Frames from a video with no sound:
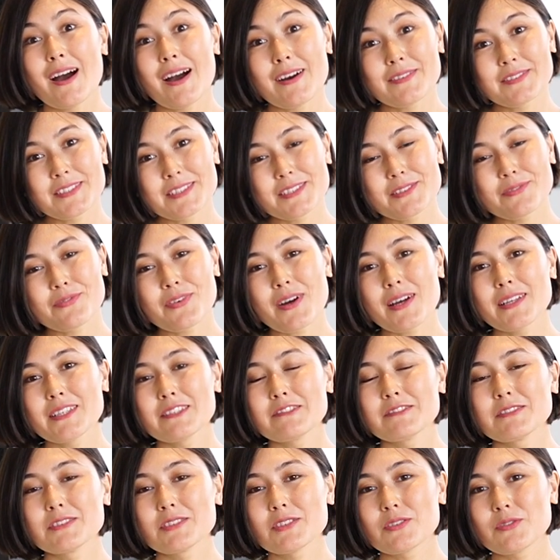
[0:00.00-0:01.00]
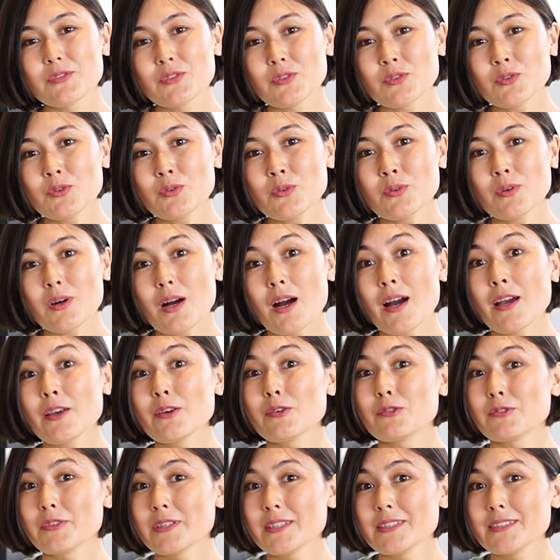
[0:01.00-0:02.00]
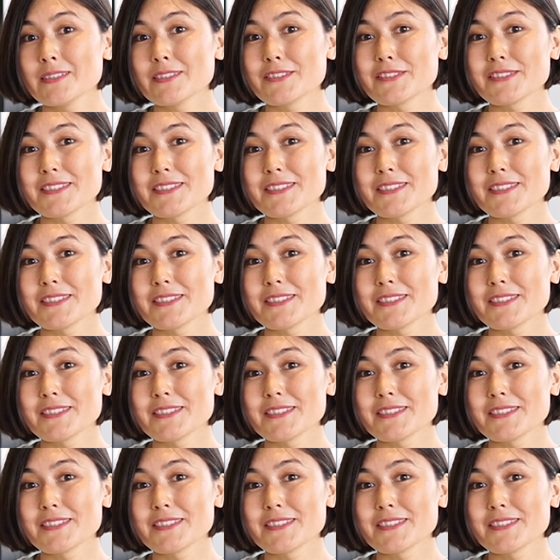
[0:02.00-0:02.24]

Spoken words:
after the final interview, I already